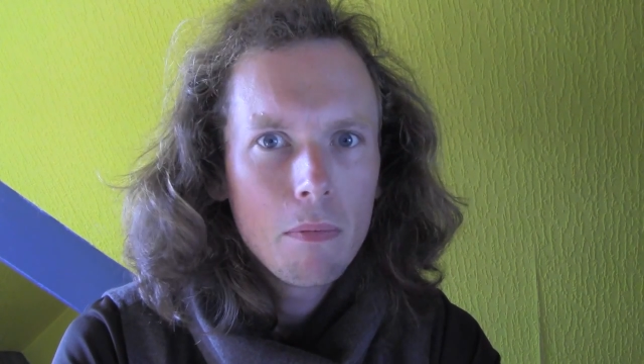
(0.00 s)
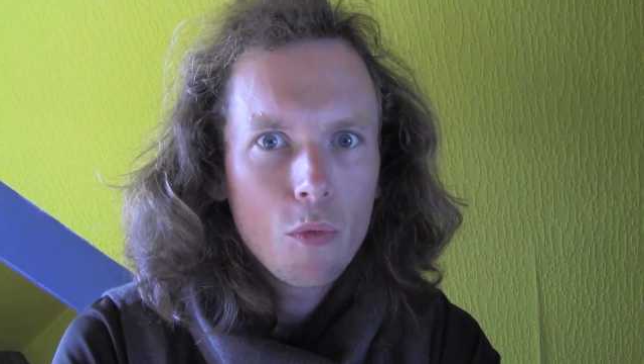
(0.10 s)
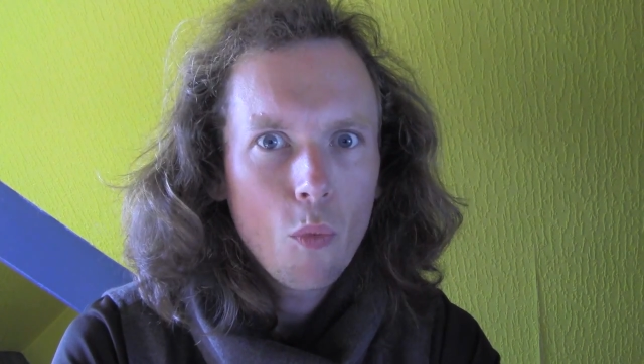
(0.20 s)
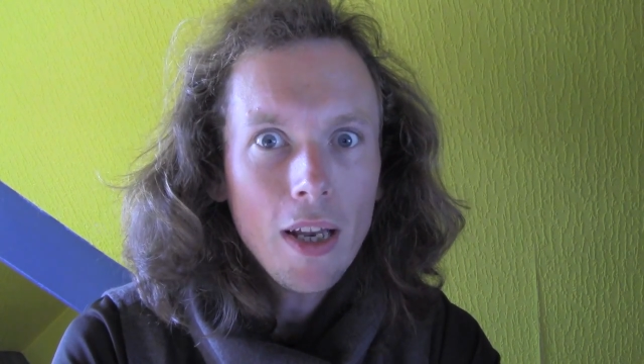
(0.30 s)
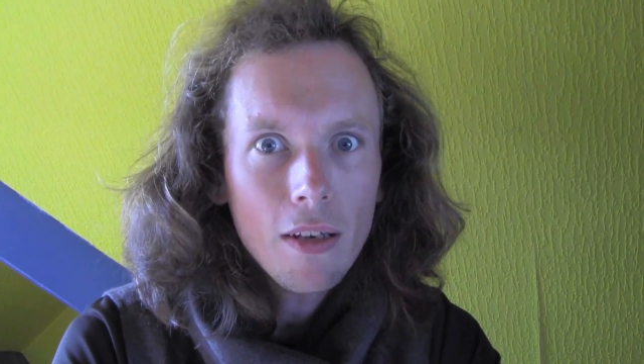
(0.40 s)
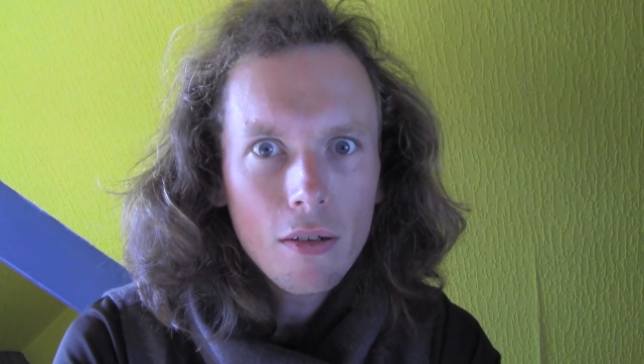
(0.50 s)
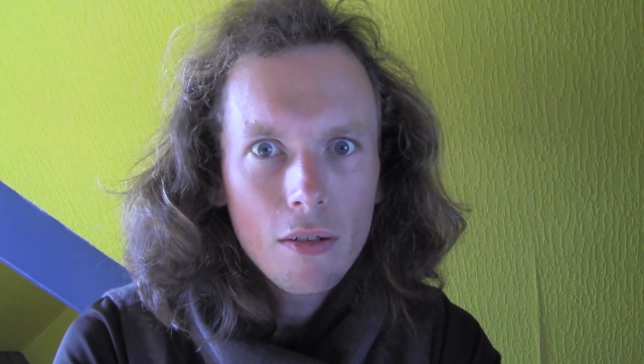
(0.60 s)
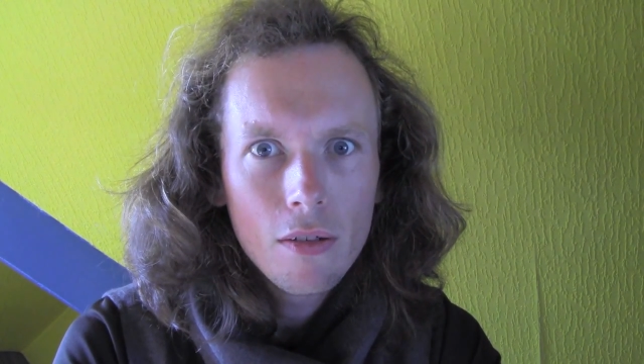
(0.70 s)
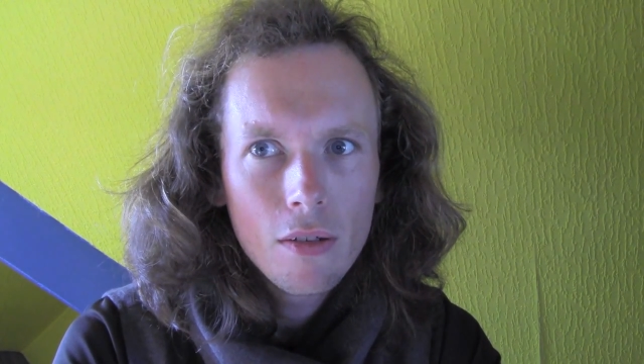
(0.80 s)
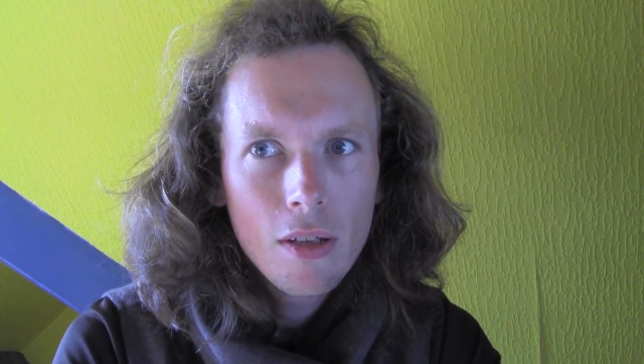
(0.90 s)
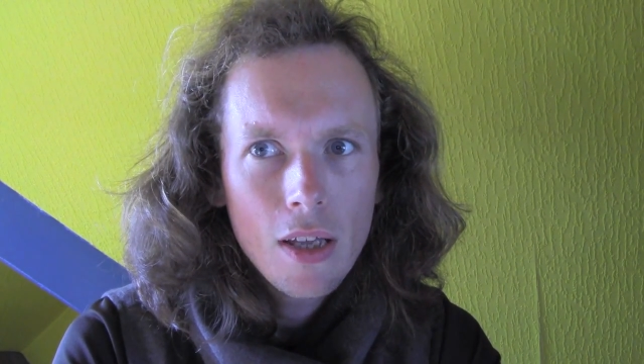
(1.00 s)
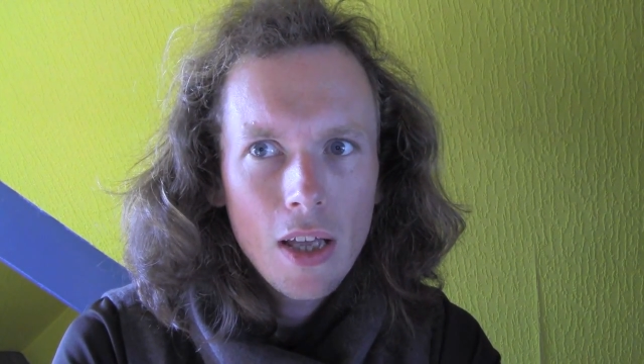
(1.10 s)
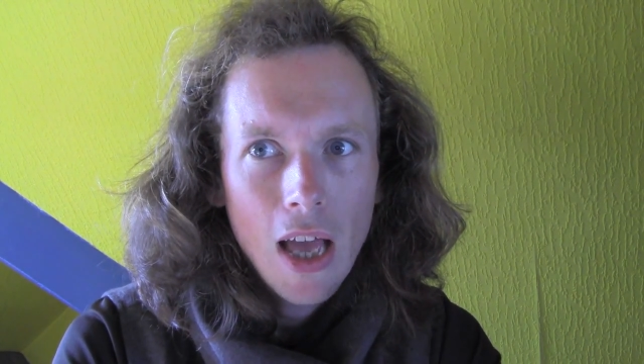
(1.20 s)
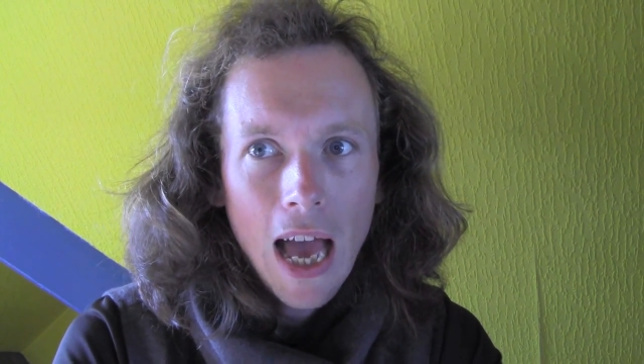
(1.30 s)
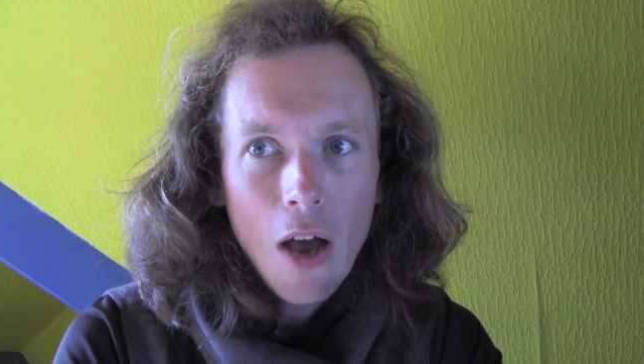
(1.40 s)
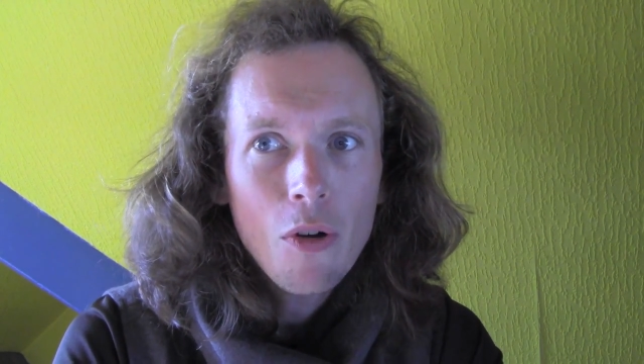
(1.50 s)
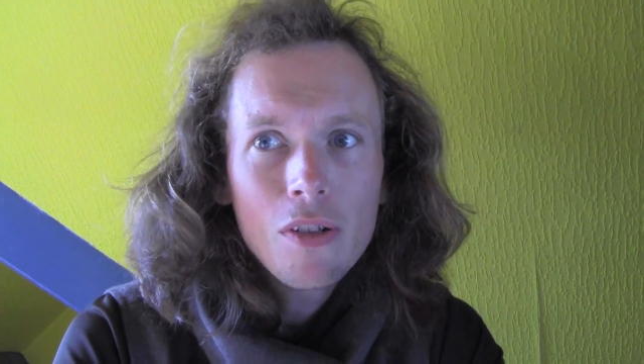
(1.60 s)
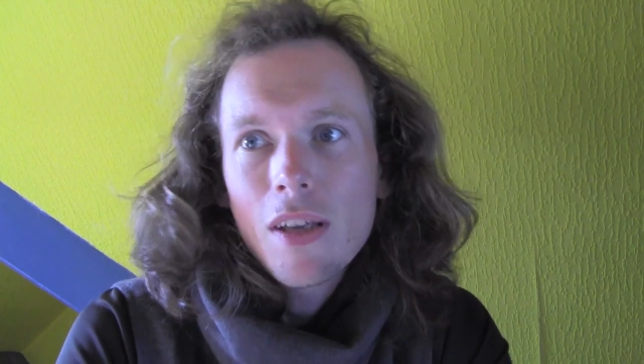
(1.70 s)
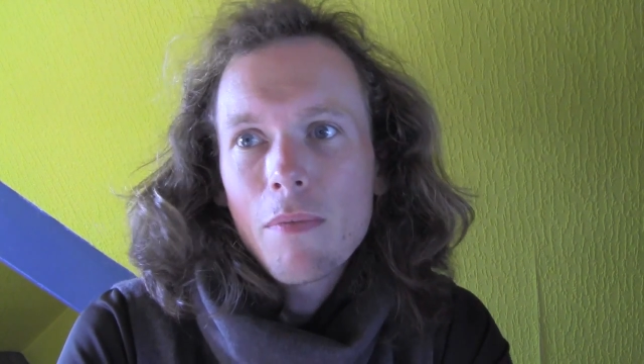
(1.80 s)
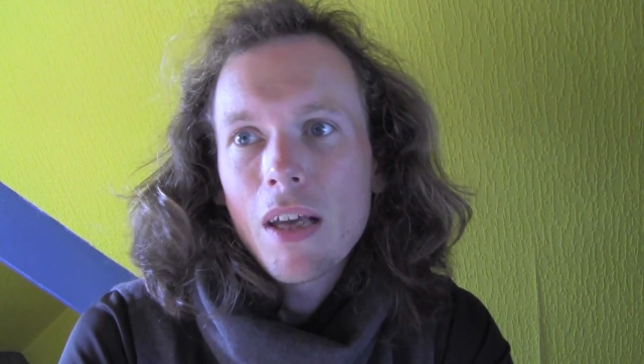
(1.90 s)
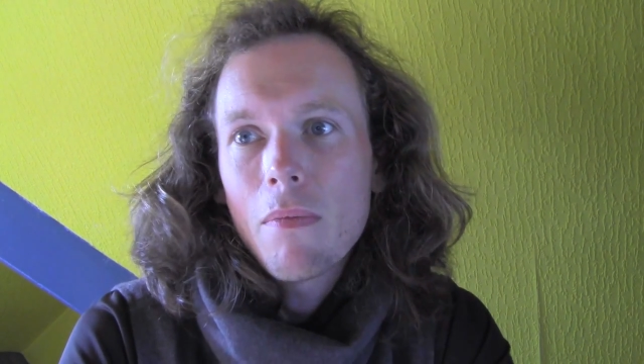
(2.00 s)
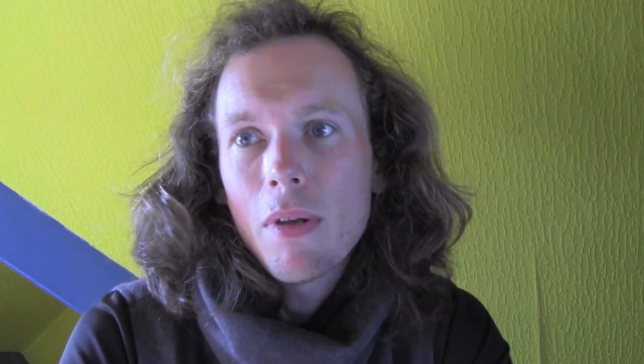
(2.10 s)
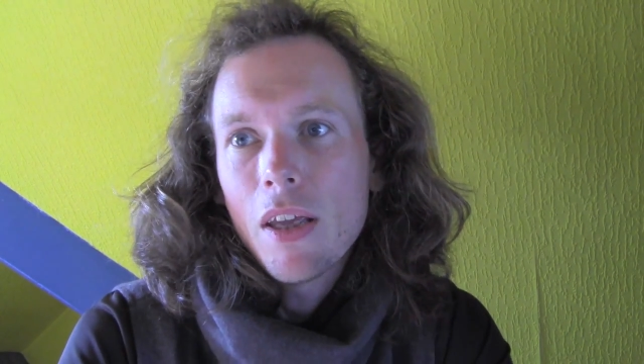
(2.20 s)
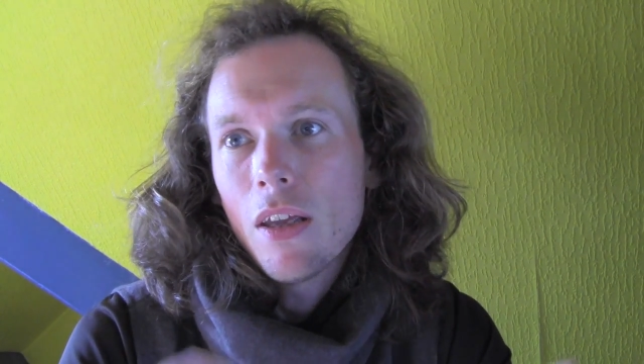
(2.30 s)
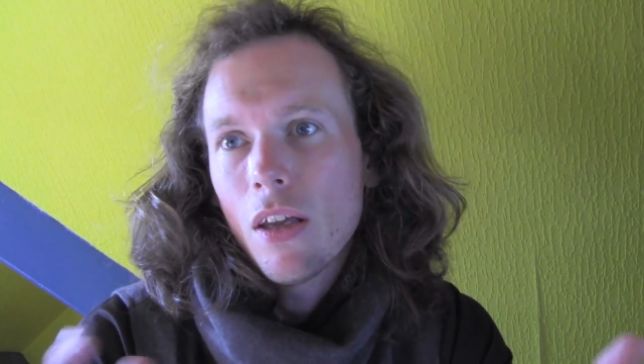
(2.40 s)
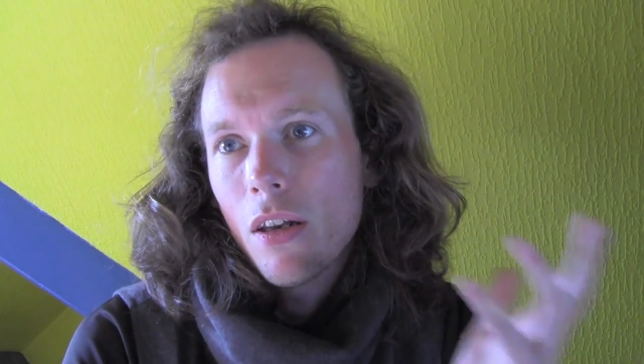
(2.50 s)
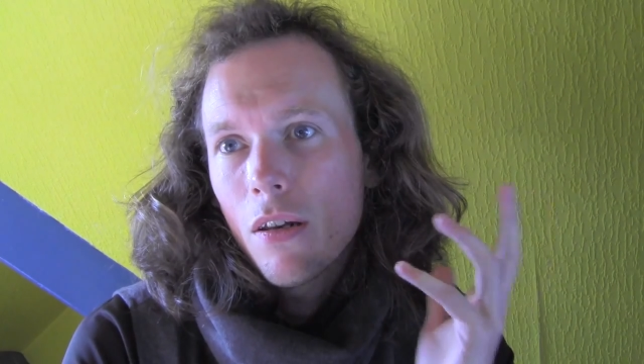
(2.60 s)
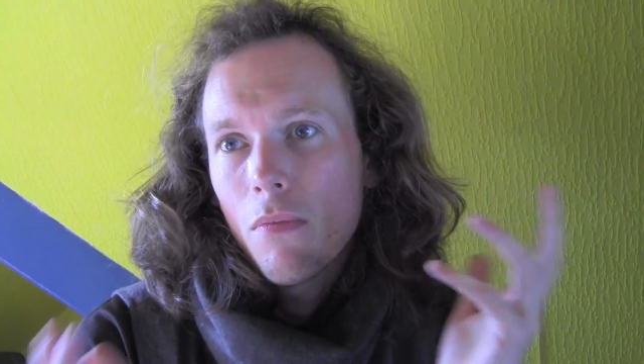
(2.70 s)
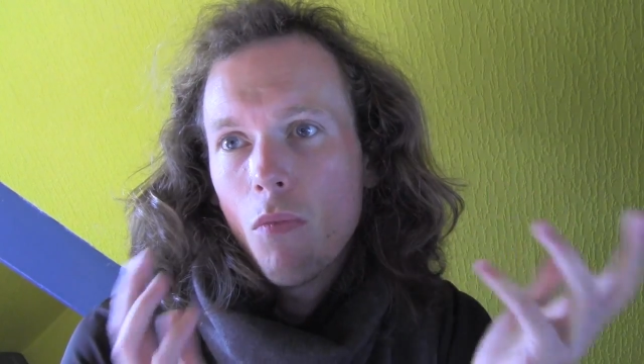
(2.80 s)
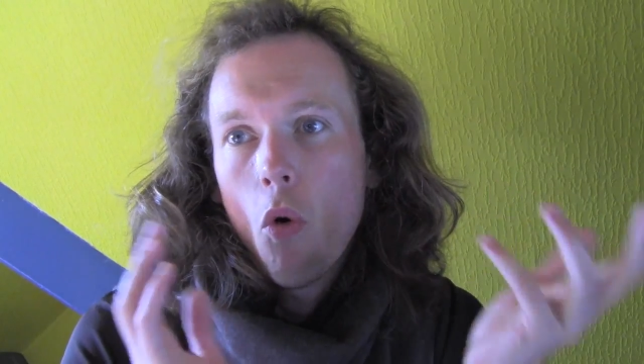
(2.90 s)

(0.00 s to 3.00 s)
But wait. How can something be in